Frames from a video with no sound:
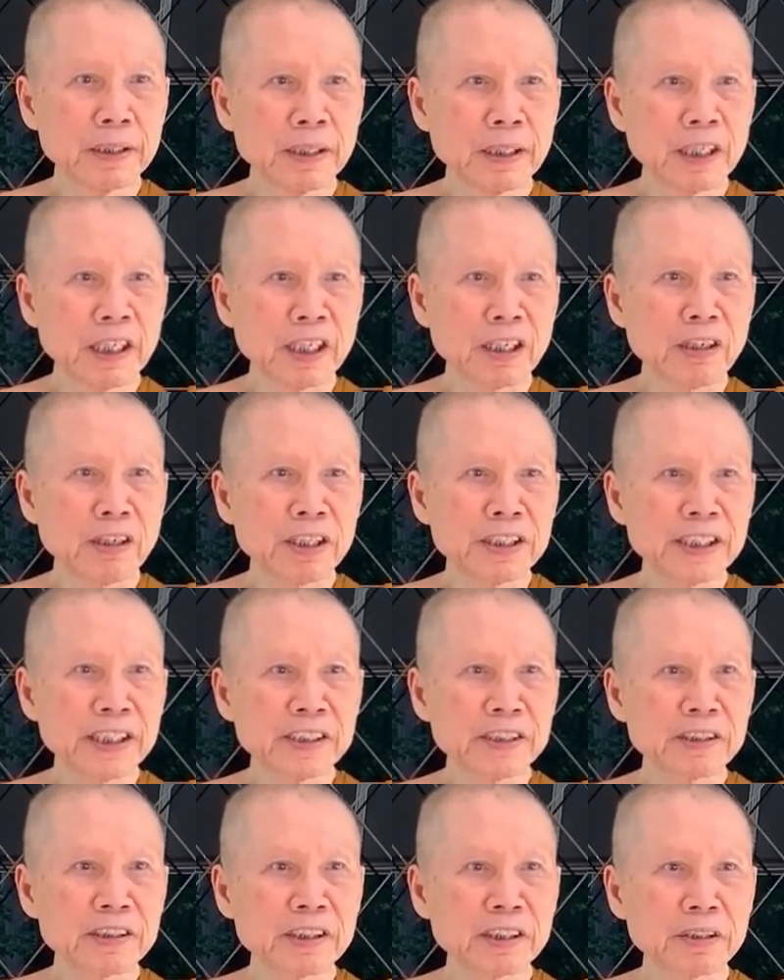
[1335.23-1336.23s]
according
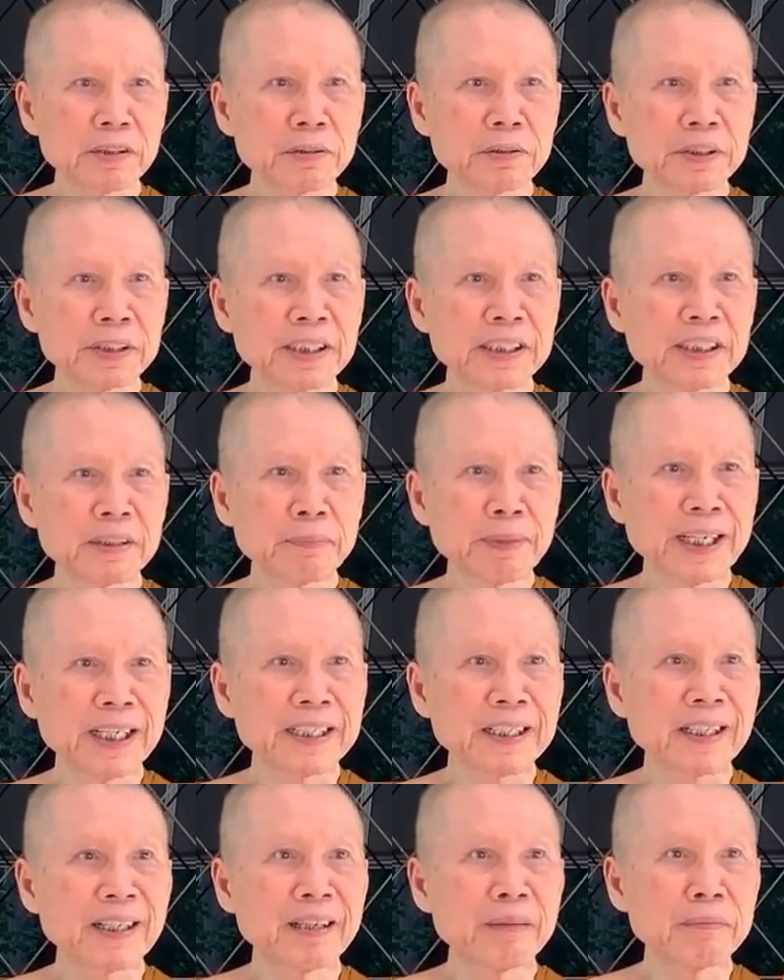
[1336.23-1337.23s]
to the good and
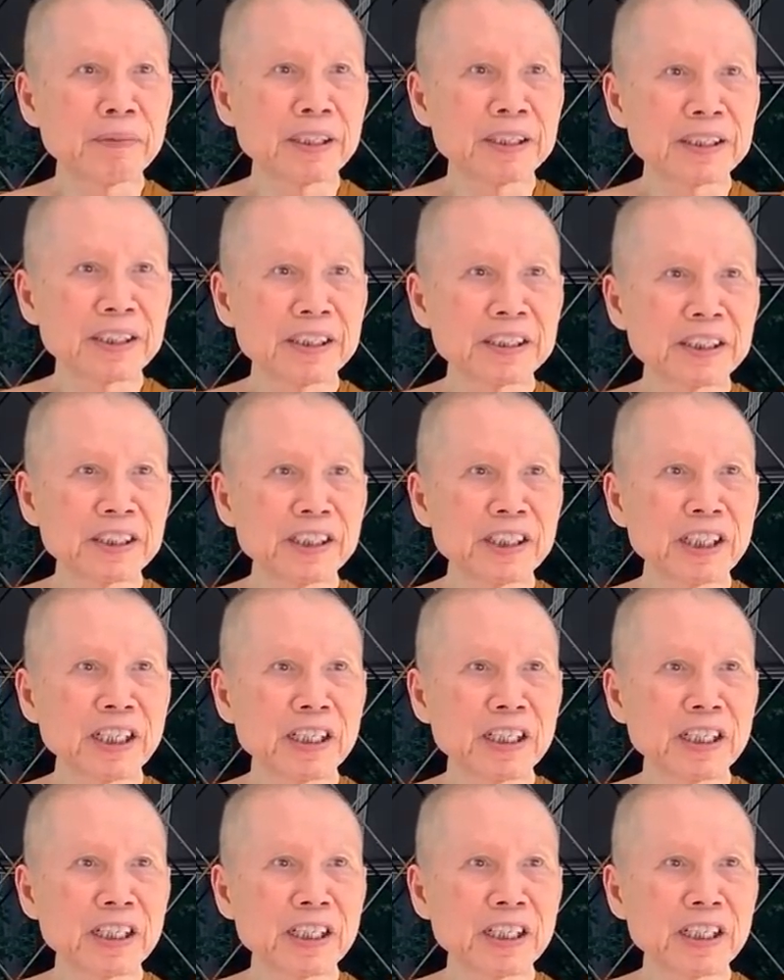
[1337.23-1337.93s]
bad karma that you